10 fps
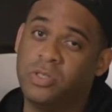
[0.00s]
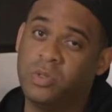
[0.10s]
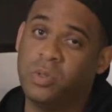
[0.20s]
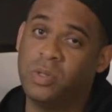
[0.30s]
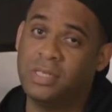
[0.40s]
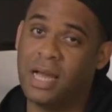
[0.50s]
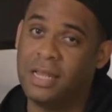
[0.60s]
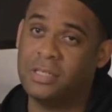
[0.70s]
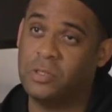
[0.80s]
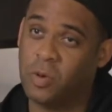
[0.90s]
to
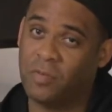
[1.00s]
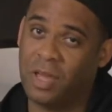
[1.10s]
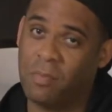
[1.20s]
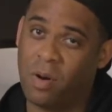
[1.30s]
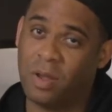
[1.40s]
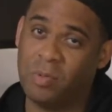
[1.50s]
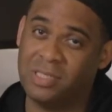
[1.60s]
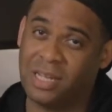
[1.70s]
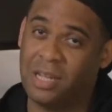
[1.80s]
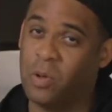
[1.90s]
Gonzales Northgate Market, which
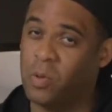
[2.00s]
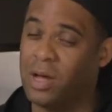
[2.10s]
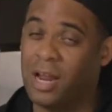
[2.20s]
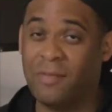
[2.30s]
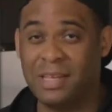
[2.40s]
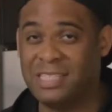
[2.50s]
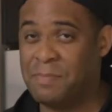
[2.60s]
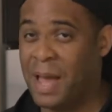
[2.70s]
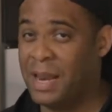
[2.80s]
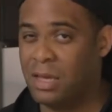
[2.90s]
is like a local kind of like
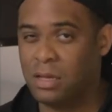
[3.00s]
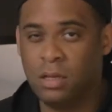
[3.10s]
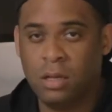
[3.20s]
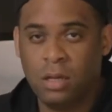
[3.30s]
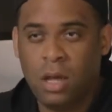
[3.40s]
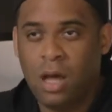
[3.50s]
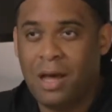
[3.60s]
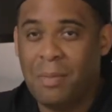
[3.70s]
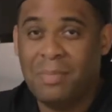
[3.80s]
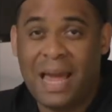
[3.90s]
Hispanic
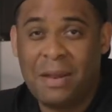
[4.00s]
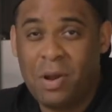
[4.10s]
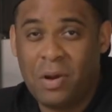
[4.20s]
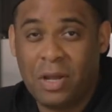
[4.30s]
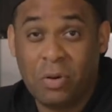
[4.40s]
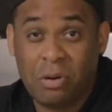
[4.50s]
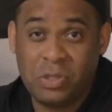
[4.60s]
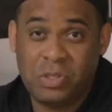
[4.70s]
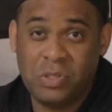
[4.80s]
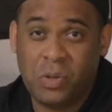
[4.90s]
Latin American
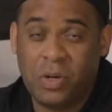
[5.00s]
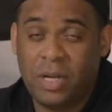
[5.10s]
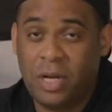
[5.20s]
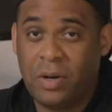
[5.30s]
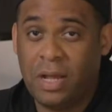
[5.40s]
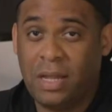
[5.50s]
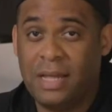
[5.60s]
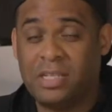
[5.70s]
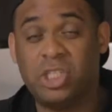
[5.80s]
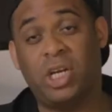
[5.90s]
grocery store here in LA.
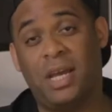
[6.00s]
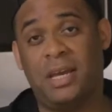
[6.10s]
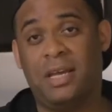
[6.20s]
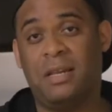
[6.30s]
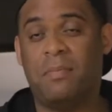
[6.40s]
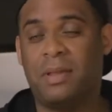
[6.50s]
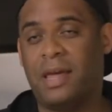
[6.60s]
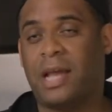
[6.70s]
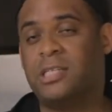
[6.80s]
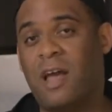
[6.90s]
It's a chain, but
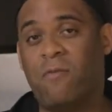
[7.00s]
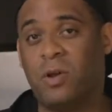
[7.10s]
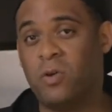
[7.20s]
they actually have one in